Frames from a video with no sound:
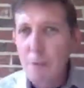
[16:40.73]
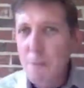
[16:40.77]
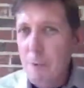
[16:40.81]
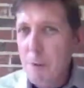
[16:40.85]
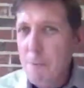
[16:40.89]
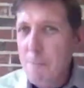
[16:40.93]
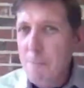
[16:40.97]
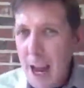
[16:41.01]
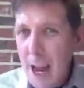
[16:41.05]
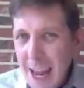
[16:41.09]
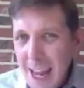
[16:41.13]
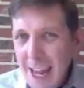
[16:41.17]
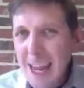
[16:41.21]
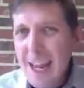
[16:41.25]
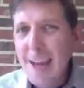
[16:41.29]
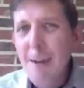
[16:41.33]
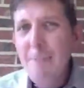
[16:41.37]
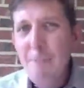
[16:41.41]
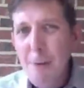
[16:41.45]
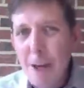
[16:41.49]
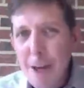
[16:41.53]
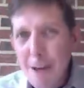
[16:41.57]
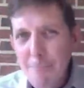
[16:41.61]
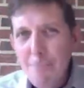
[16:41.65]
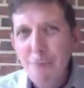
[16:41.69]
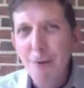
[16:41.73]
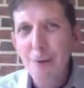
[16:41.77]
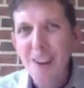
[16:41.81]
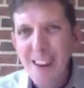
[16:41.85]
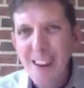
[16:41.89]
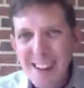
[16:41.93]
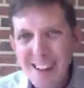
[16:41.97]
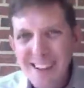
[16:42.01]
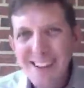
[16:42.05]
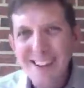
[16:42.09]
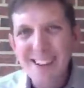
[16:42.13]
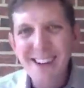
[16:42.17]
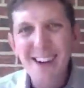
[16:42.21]
but paying people
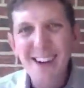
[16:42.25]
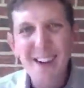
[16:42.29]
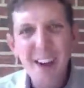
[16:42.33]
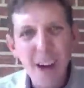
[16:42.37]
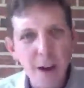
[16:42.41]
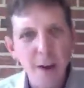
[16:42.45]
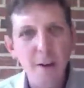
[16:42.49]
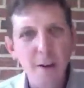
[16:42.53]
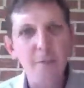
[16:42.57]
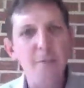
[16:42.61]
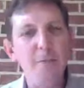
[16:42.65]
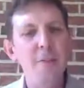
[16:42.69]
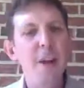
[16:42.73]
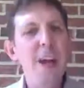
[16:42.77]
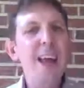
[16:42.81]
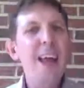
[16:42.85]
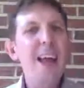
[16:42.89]
isn't enough.